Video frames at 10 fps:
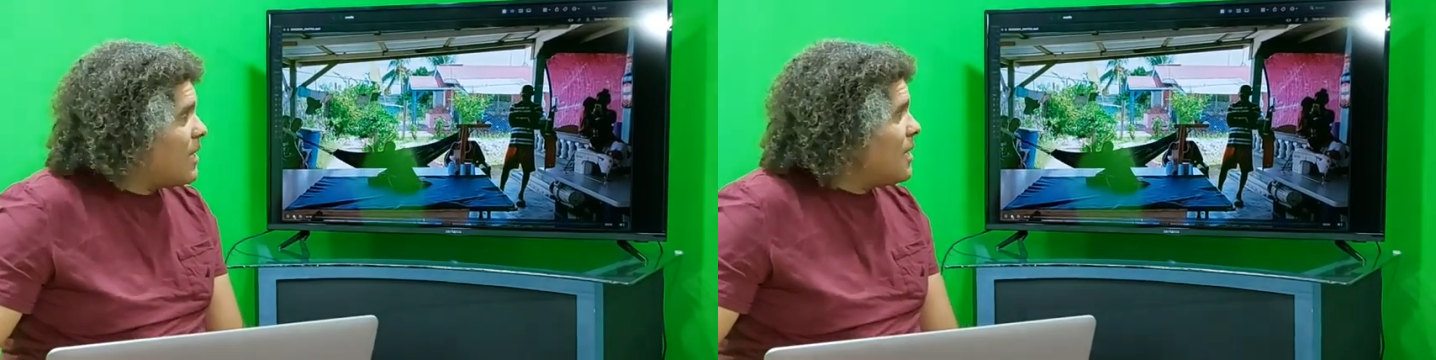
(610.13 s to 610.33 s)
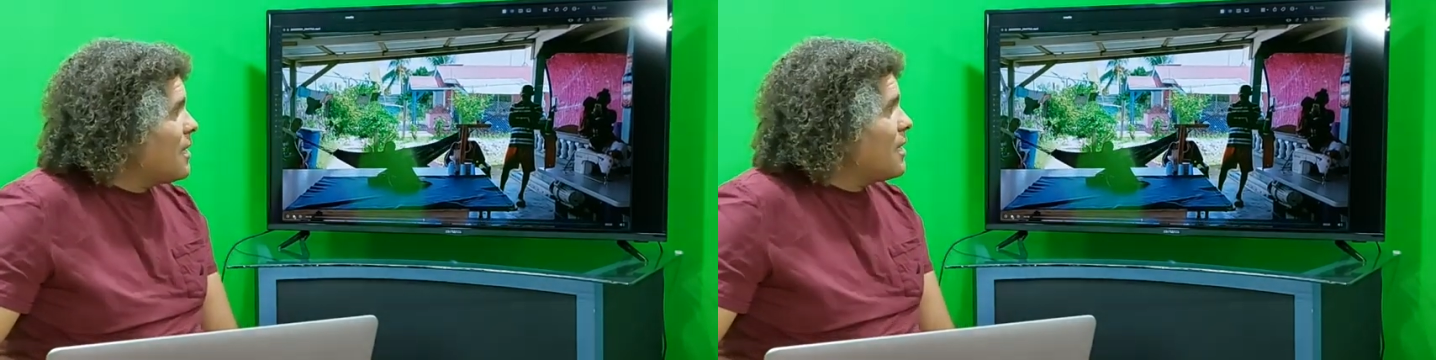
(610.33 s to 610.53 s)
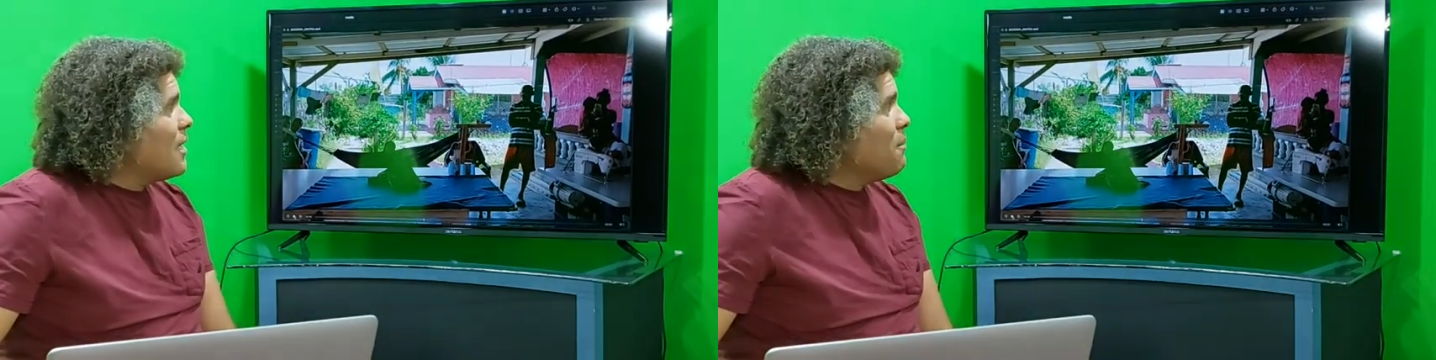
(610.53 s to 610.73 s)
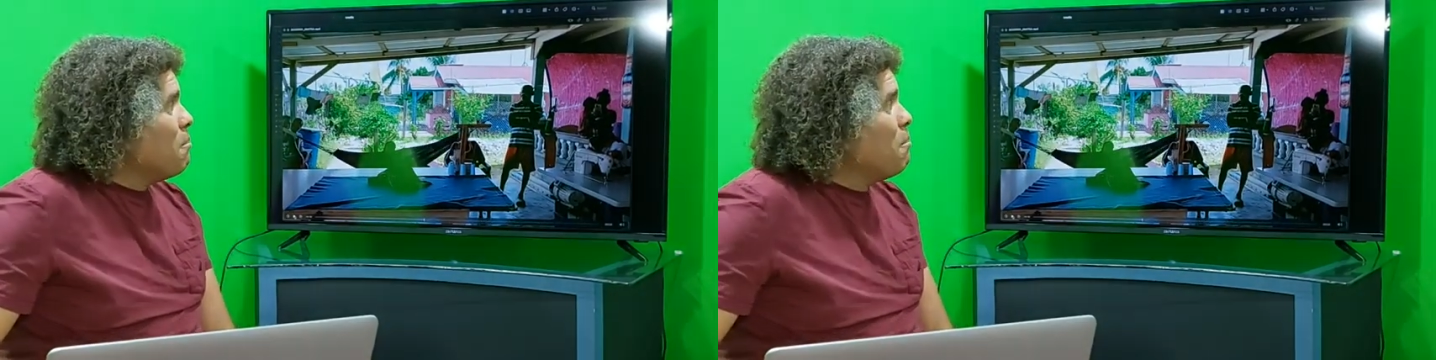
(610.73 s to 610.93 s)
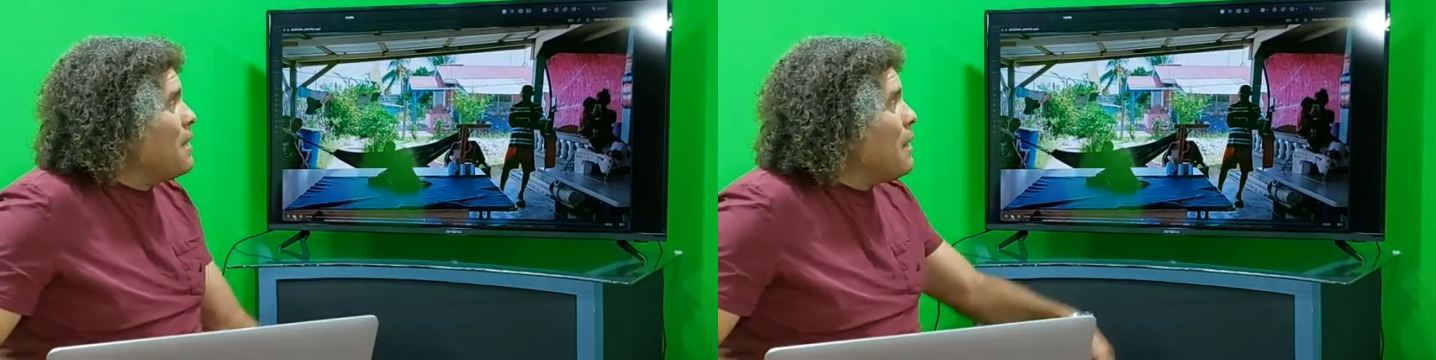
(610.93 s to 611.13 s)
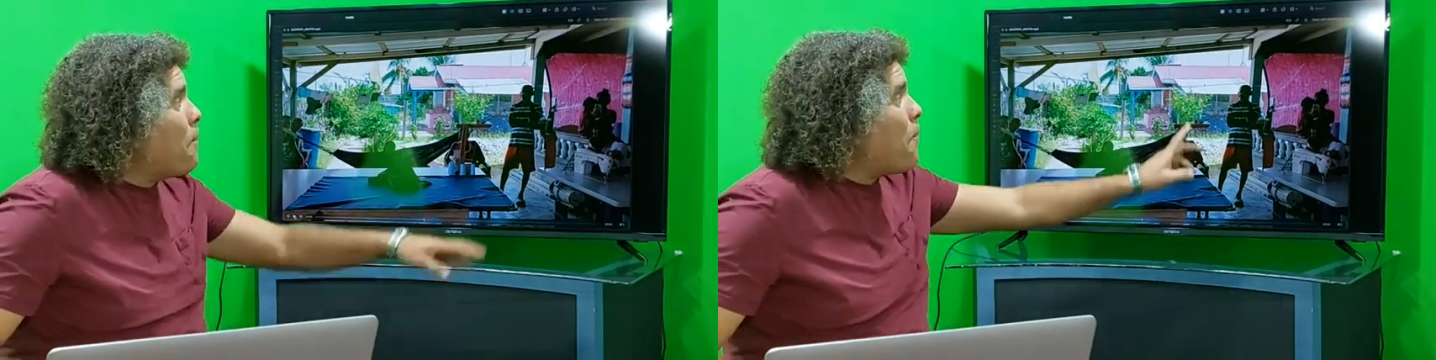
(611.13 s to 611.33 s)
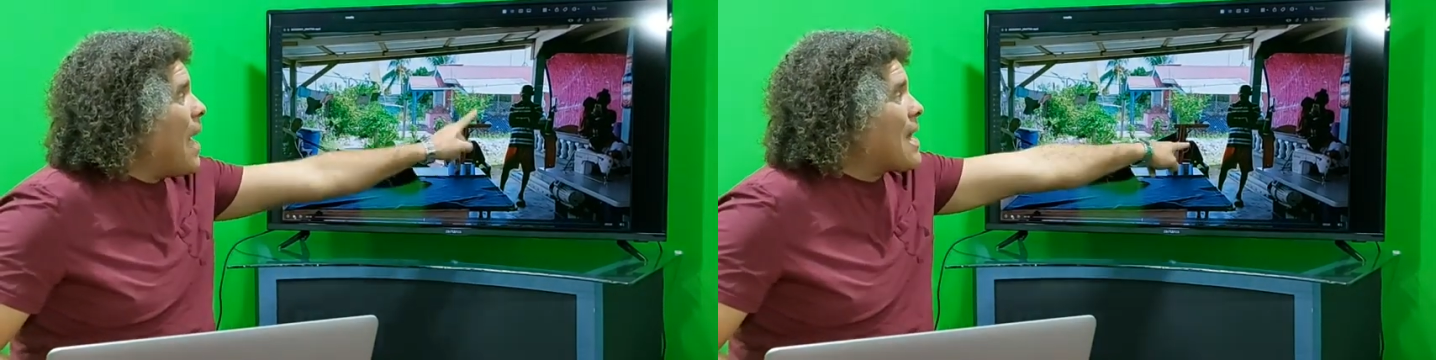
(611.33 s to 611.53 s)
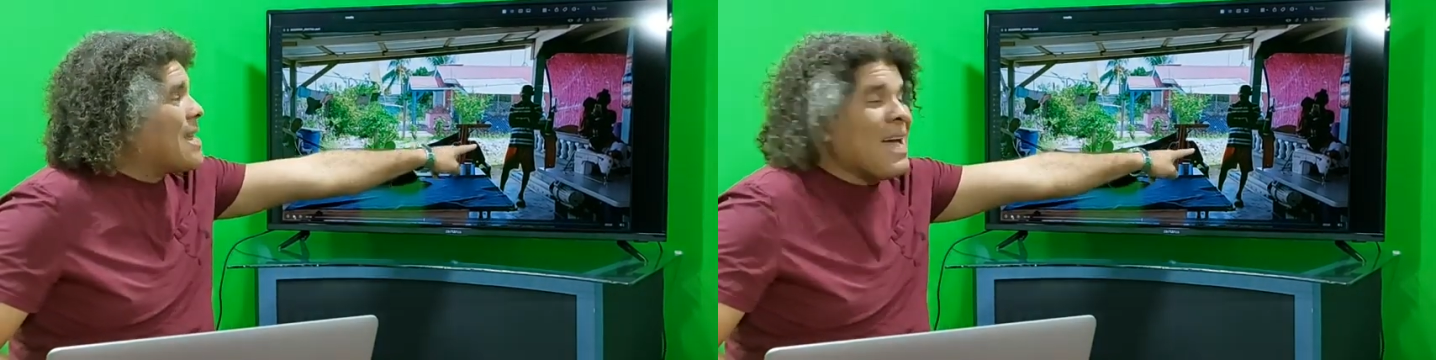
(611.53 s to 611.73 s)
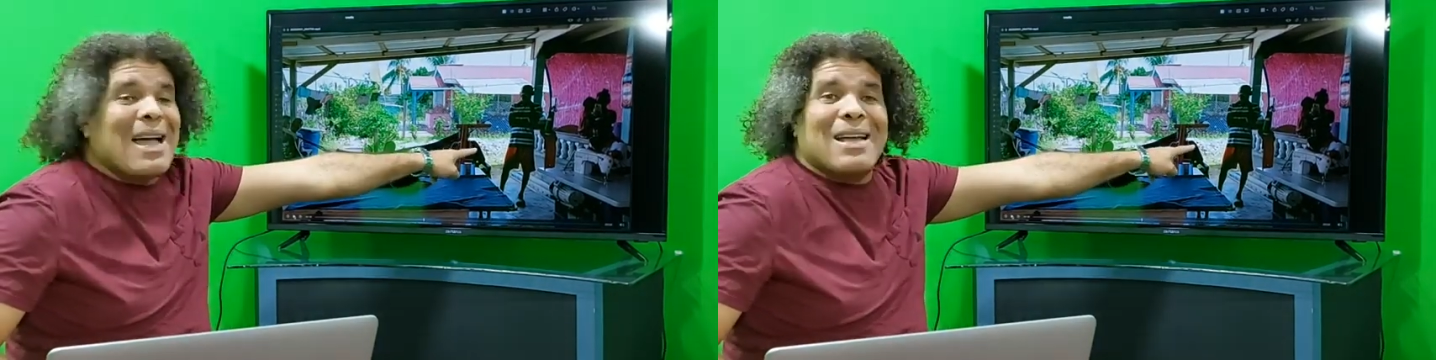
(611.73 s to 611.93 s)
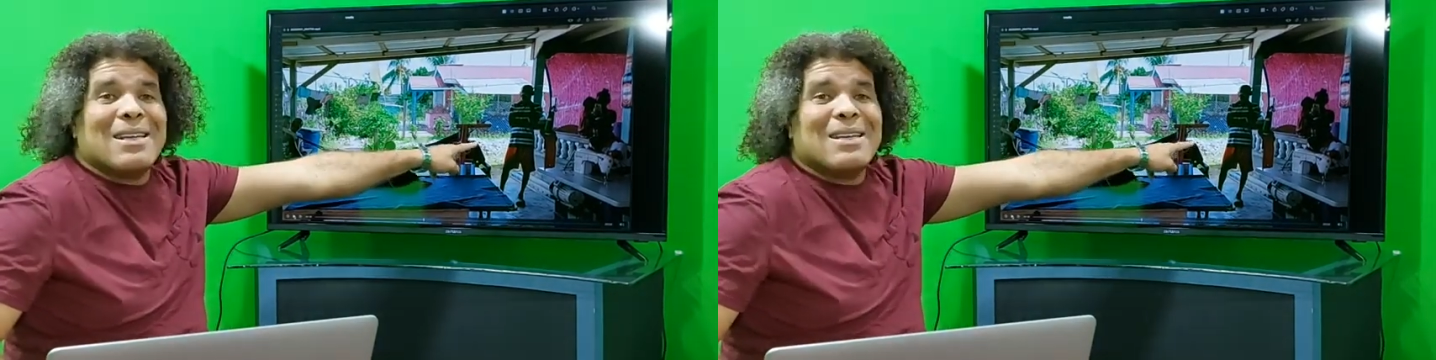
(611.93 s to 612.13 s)
it. Me
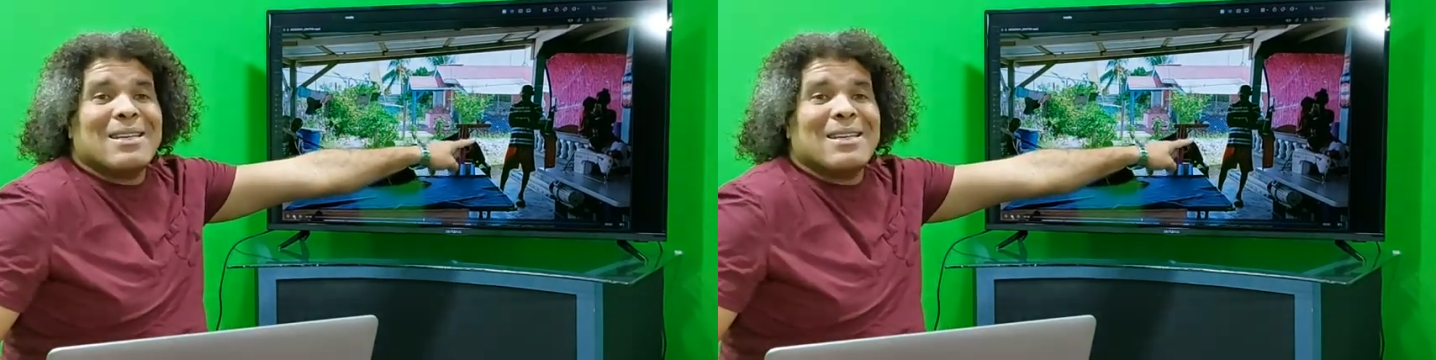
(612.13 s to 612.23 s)
partner.